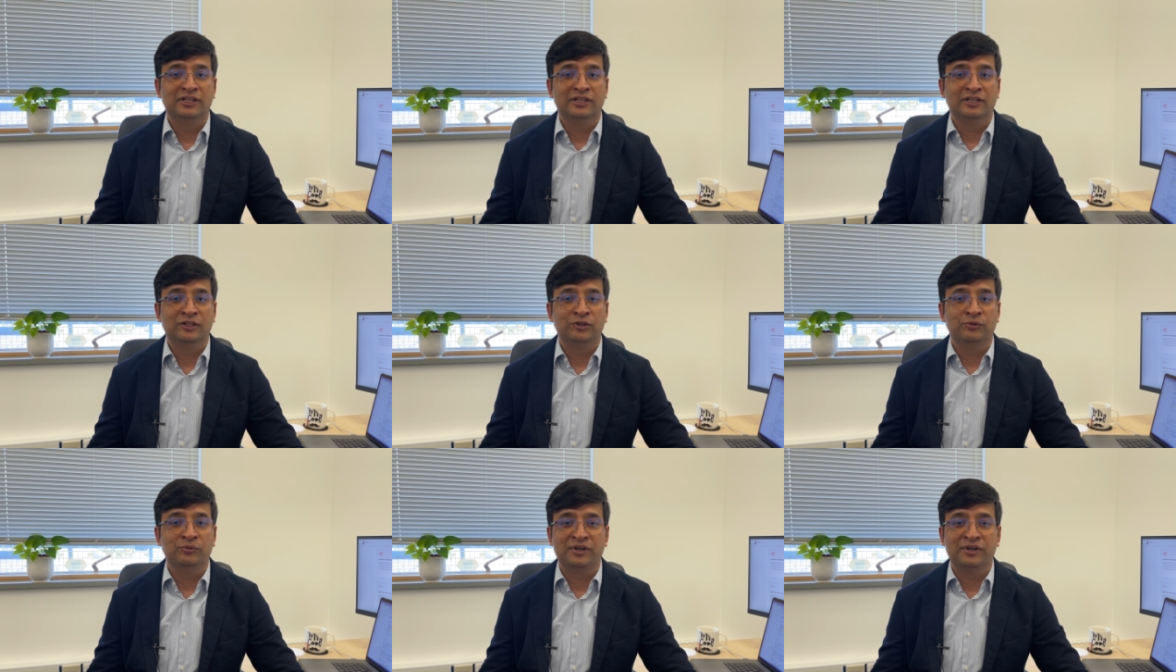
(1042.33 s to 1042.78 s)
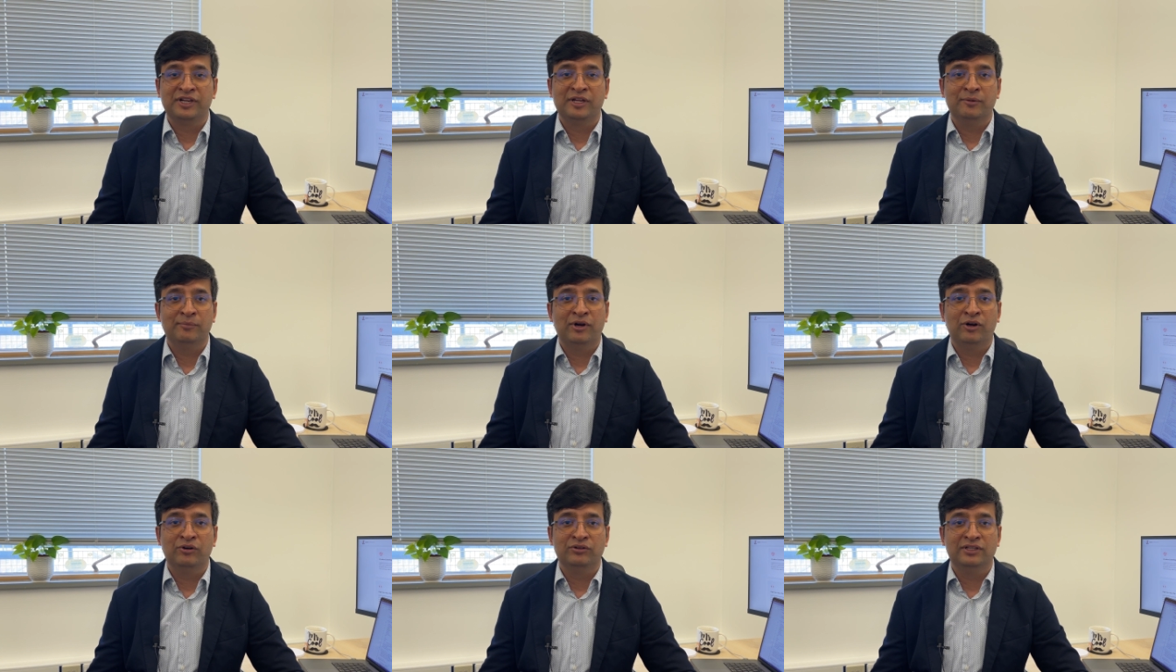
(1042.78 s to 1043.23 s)
worry
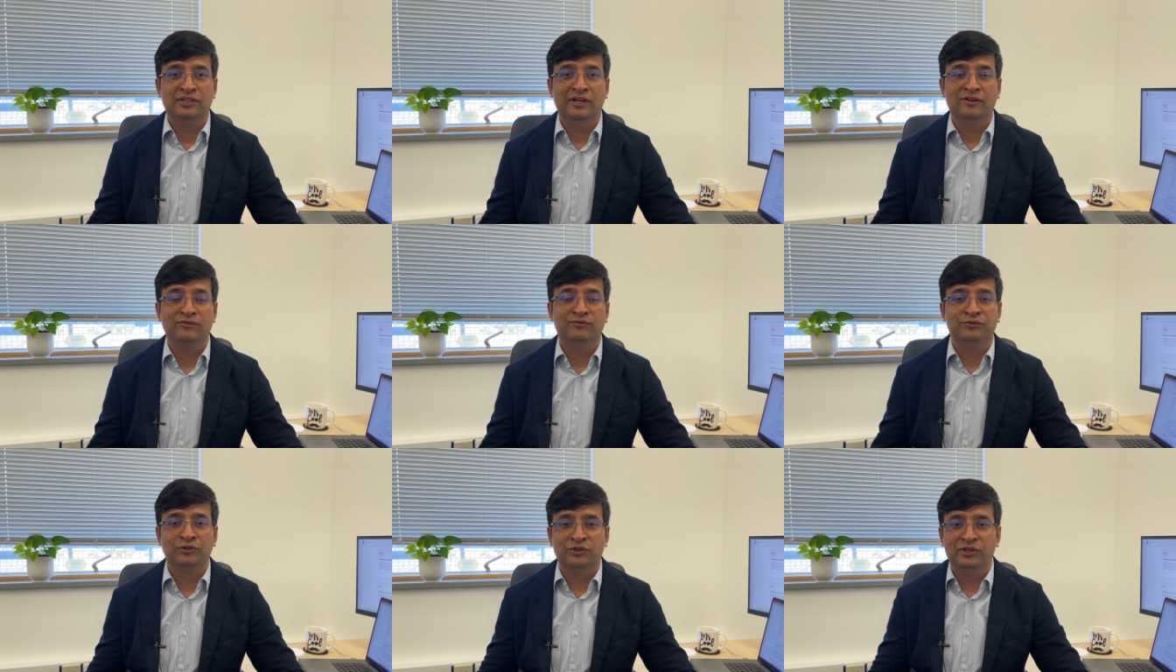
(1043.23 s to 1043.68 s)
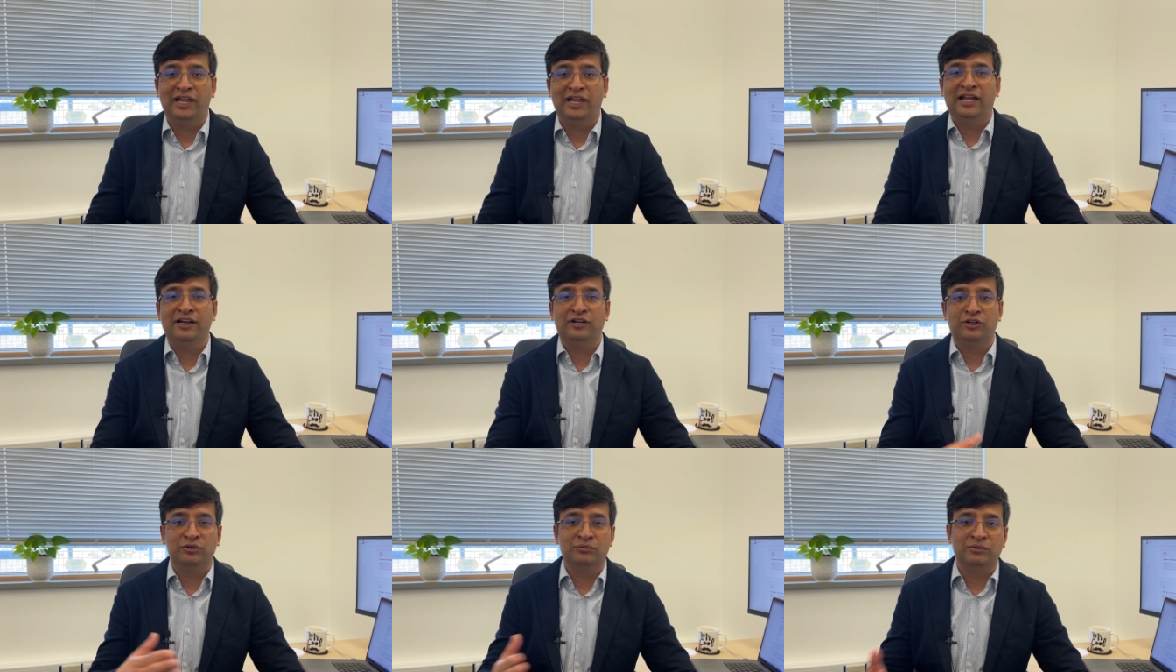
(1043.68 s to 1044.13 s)
about the full
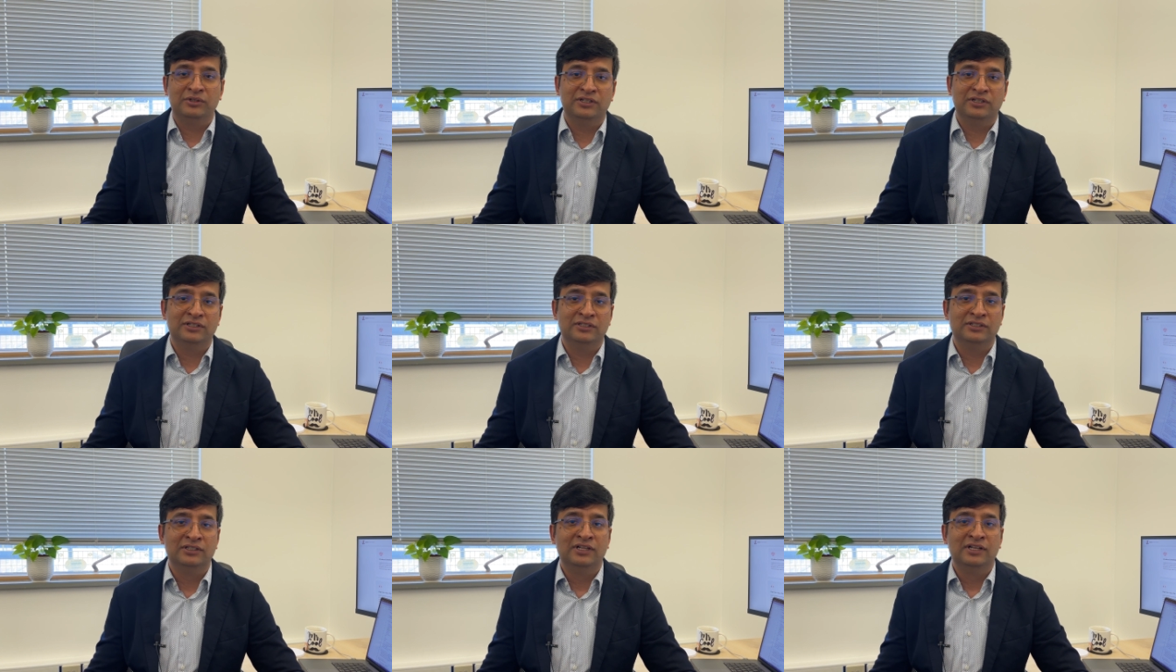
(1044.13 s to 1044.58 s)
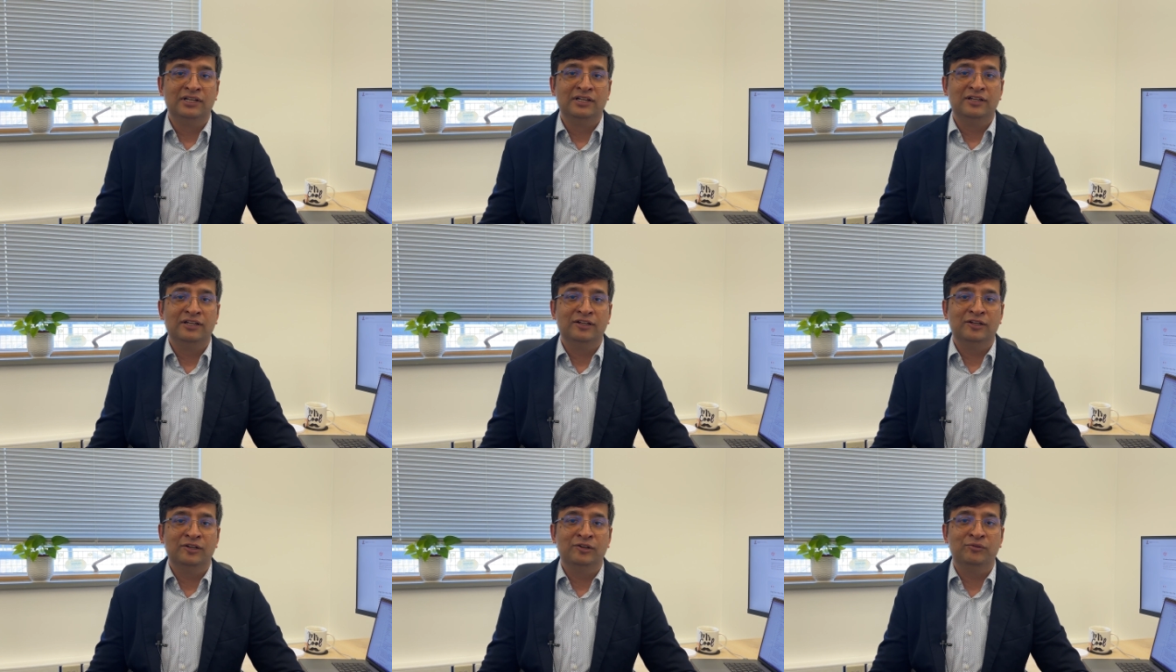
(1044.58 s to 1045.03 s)
handover
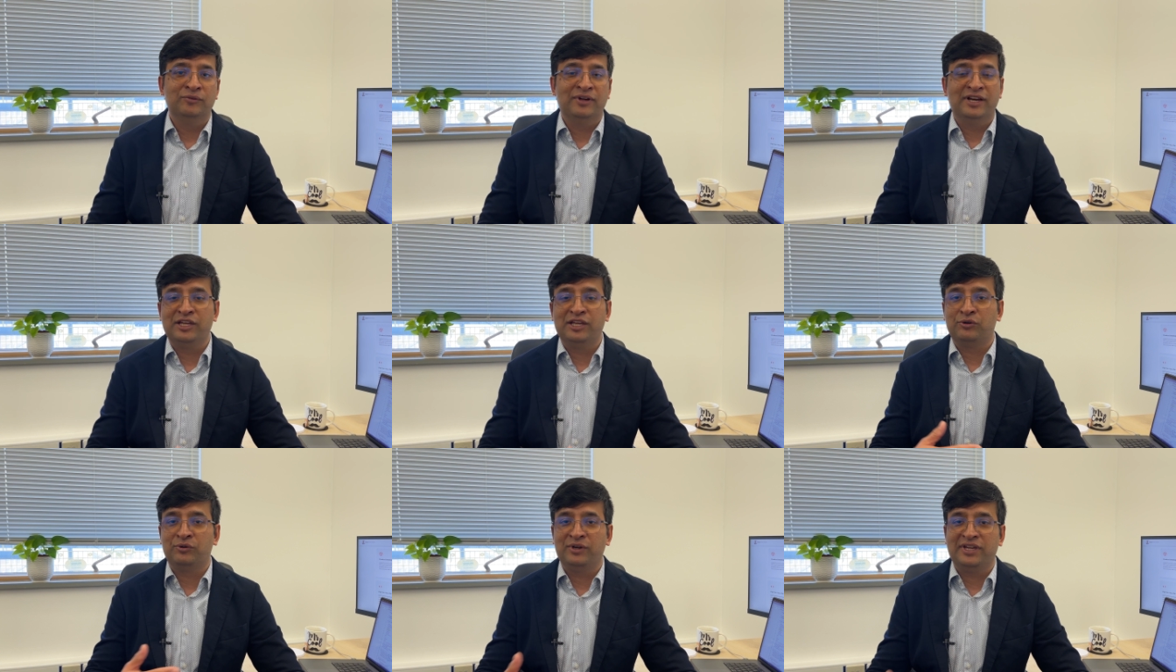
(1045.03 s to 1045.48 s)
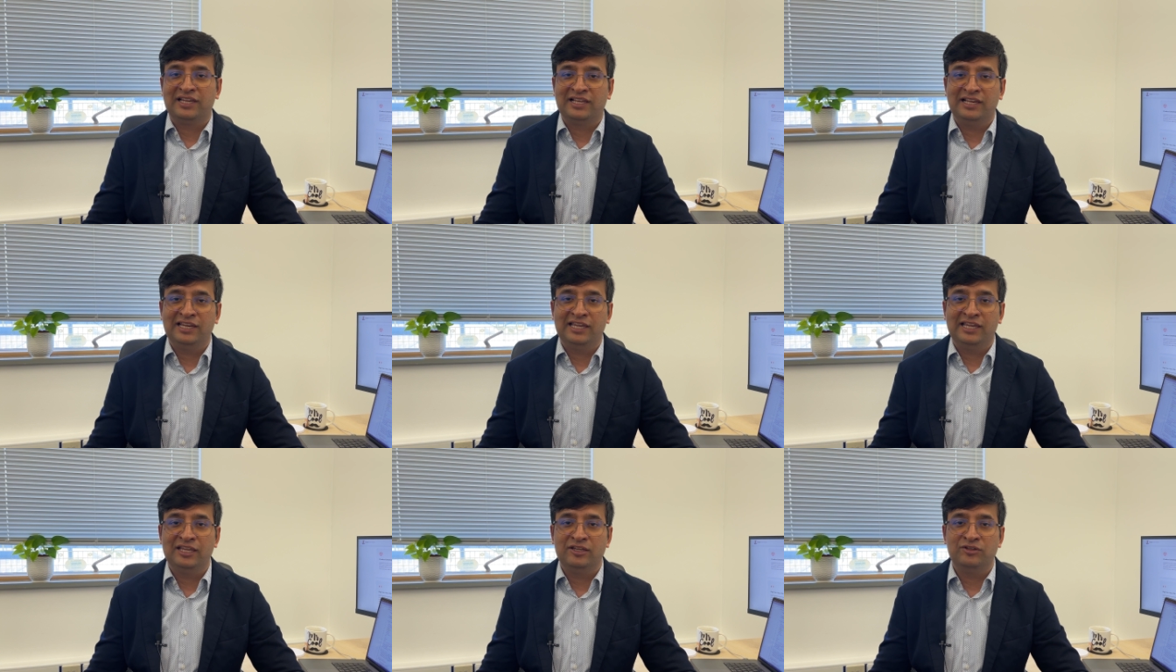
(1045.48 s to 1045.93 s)
very quickly.